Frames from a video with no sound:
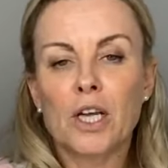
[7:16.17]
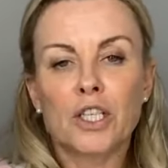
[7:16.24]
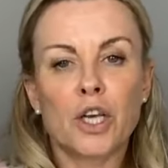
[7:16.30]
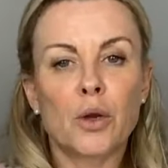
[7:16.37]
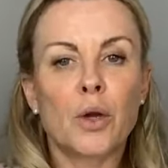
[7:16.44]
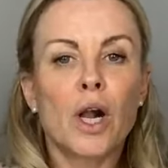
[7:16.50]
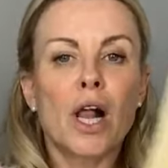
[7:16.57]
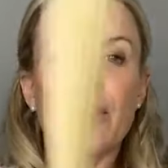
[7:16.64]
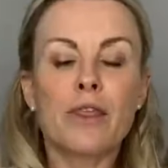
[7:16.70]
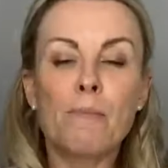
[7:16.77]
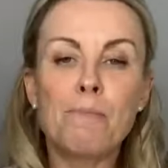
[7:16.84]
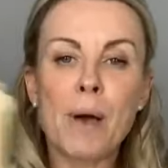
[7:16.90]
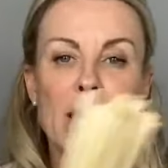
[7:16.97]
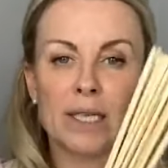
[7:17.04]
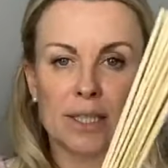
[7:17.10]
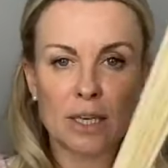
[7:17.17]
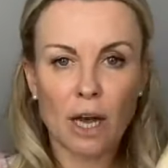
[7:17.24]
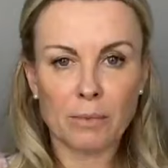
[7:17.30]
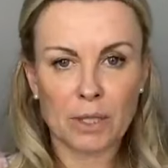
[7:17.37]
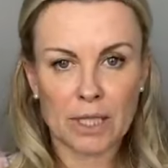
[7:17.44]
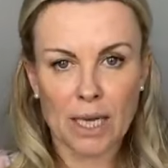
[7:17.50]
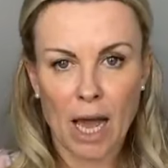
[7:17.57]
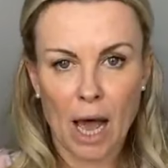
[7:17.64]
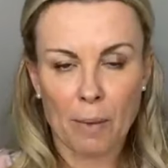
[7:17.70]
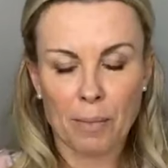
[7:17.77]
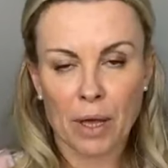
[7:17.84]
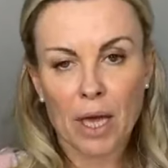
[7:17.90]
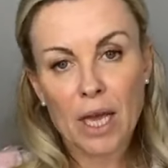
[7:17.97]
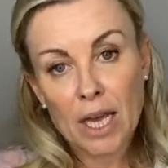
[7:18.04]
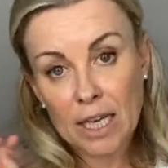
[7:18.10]
So the best time to
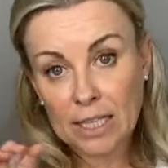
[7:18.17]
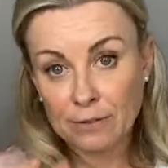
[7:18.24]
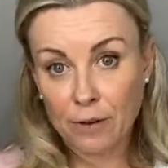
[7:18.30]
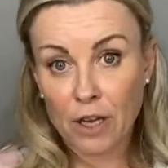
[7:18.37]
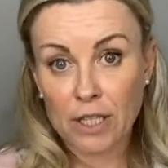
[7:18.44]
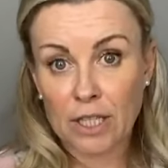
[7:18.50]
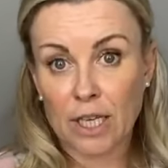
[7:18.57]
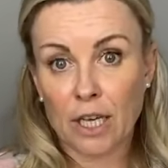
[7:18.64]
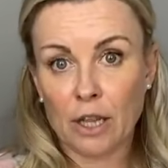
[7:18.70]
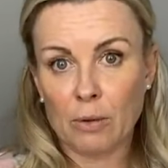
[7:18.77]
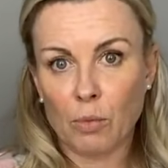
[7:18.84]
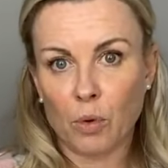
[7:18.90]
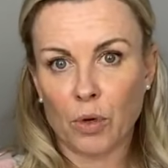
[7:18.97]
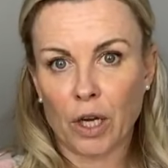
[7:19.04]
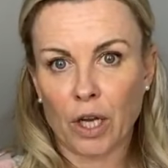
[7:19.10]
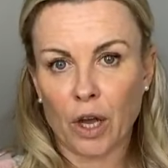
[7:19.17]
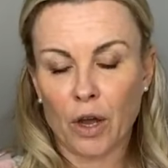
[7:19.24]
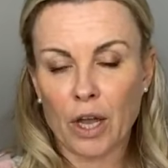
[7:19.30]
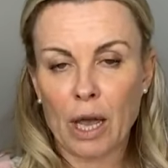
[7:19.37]
tap is first thing in the morning,